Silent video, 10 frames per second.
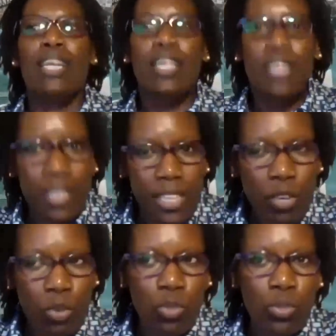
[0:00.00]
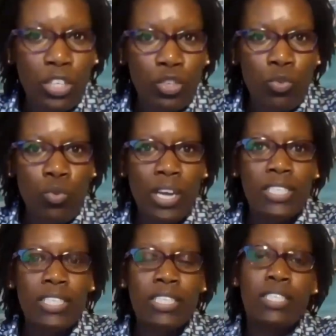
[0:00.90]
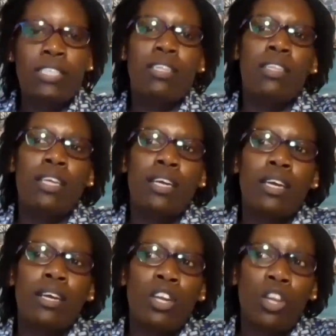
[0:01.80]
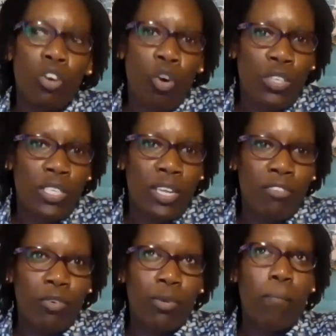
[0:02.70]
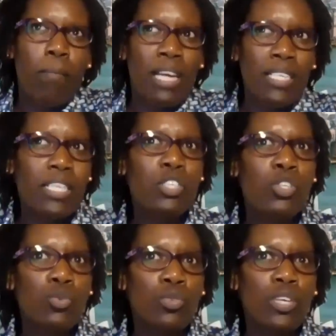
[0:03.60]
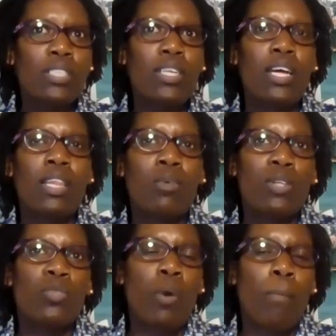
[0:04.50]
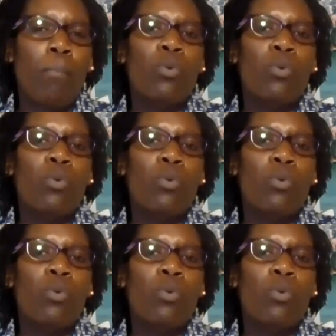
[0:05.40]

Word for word: Another thing also that you look at is the course level. Master's students are the ones who are